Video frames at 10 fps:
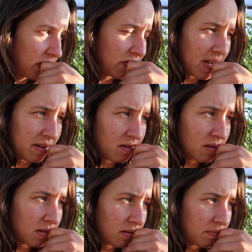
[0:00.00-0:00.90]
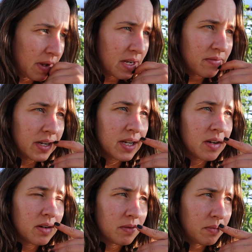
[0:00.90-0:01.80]
if I made a
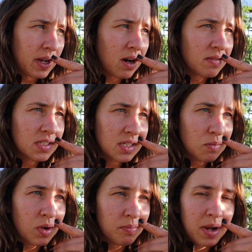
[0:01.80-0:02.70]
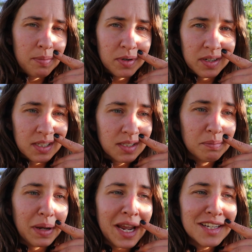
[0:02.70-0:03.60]
video and we harvested one pepper and
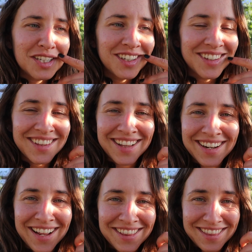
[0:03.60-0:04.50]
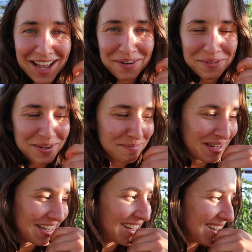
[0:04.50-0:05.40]
some basil, then that would
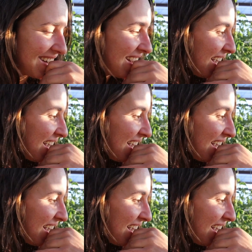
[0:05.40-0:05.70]
be it.